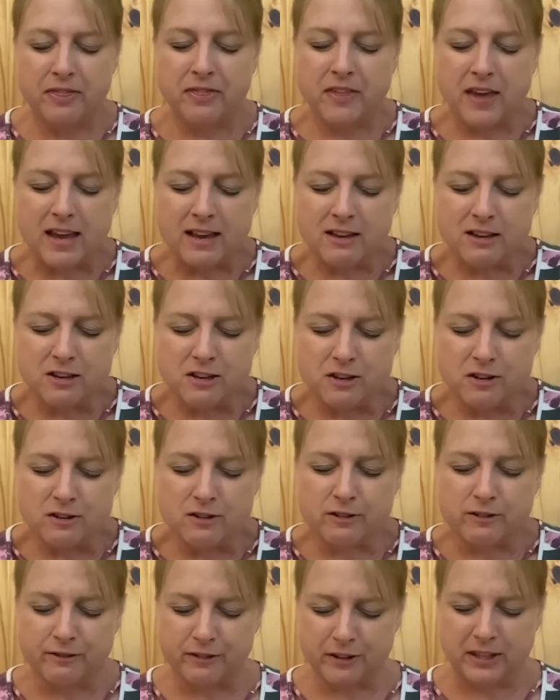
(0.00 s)
Thank
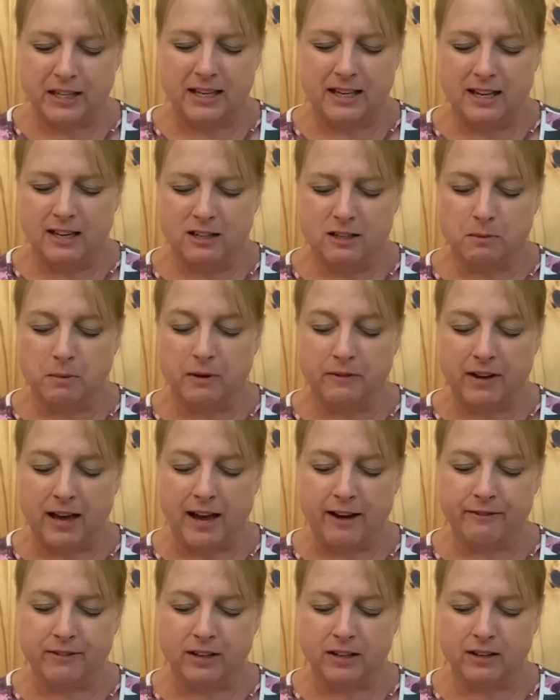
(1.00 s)
you for the kingdom of
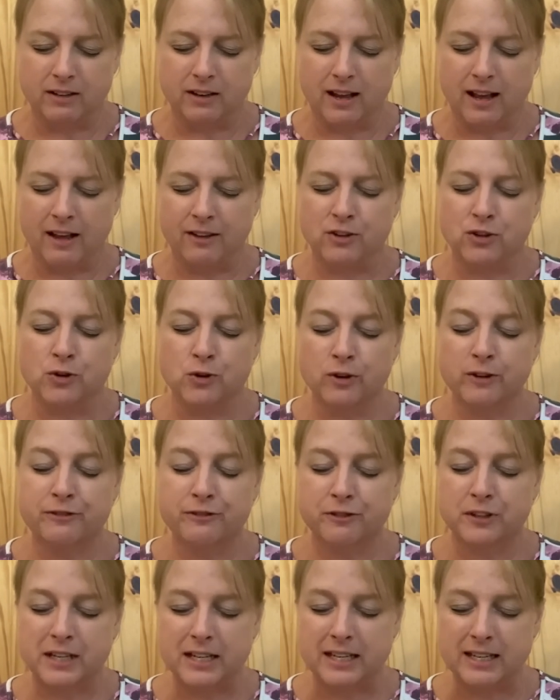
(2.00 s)
heaven and your
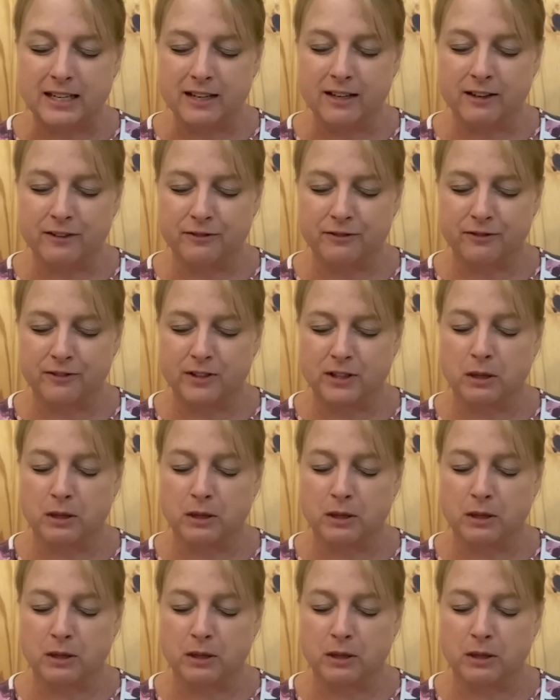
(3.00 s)
free gift,